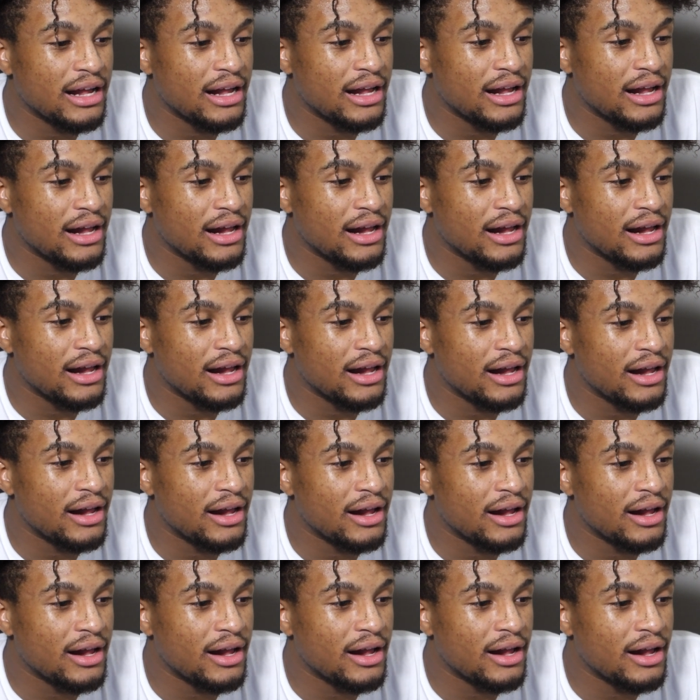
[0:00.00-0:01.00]

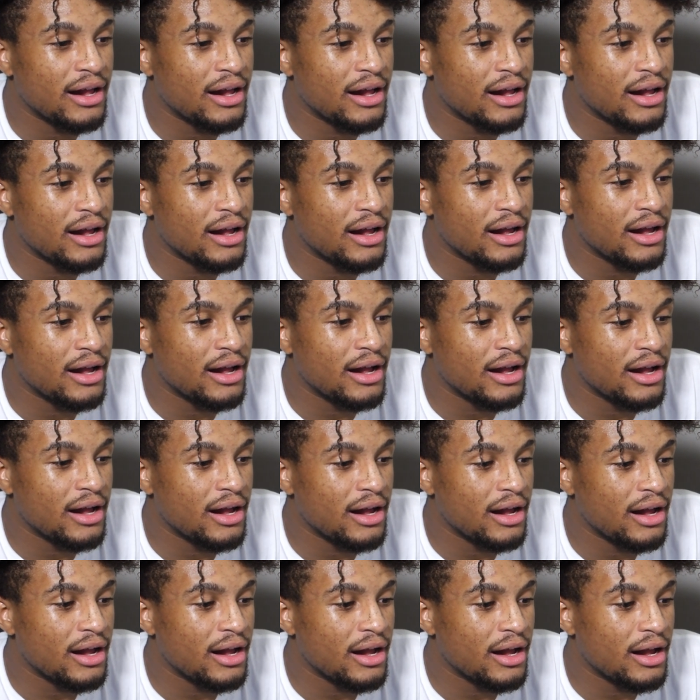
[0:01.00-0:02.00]

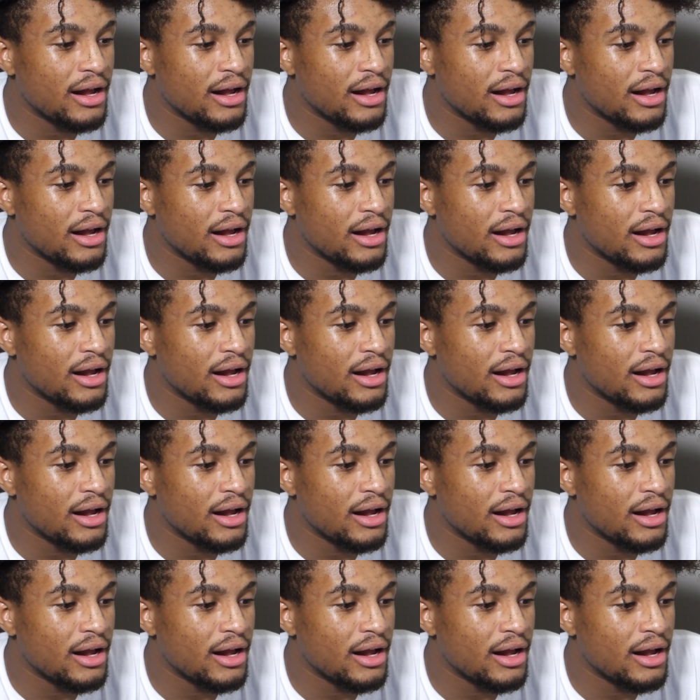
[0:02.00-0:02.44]
[no speech]